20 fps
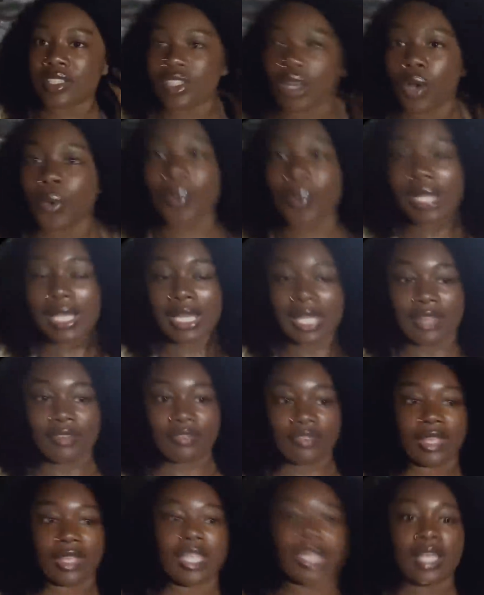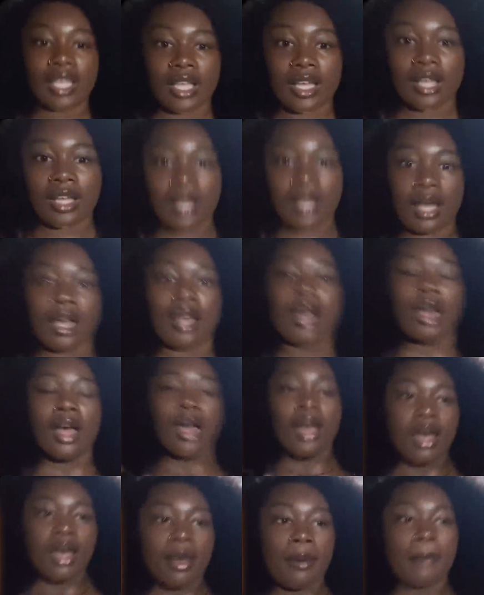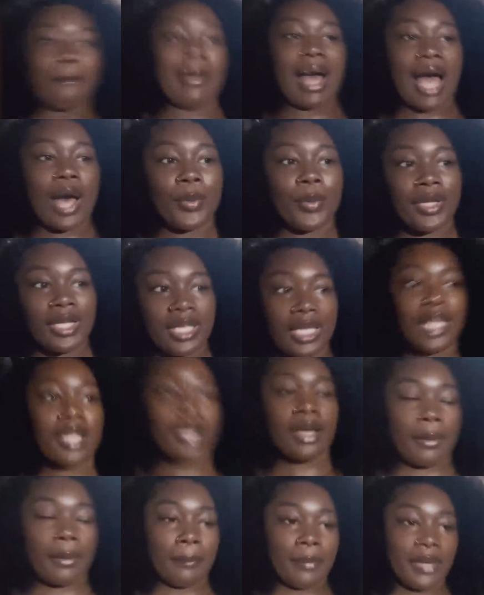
so we're leaving Nawi